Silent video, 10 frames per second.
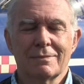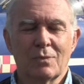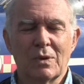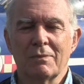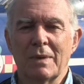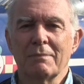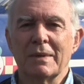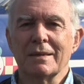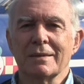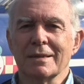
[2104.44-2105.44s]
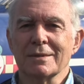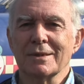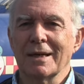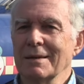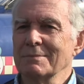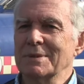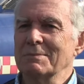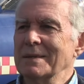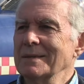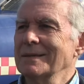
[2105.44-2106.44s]
One of my many things that happened to
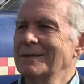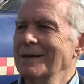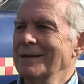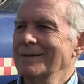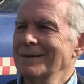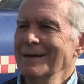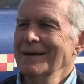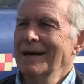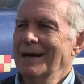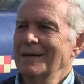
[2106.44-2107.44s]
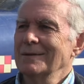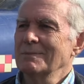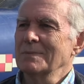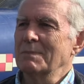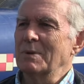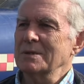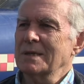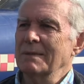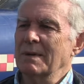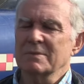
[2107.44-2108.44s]
me. The boss
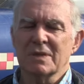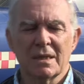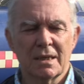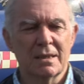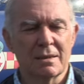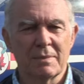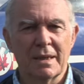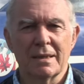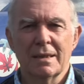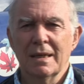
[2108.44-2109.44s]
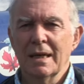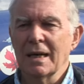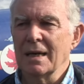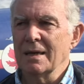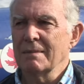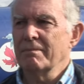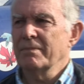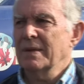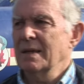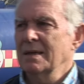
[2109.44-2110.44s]
came up and said, "Hey, look, mate,
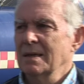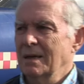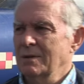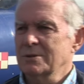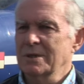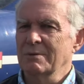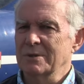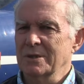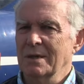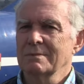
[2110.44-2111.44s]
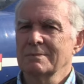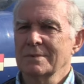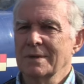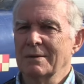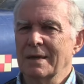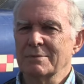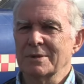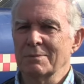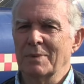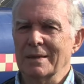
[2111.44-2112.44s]
old so-and-so, no names,
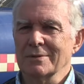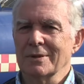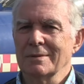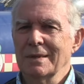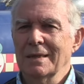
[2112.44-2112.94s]
no pack drill,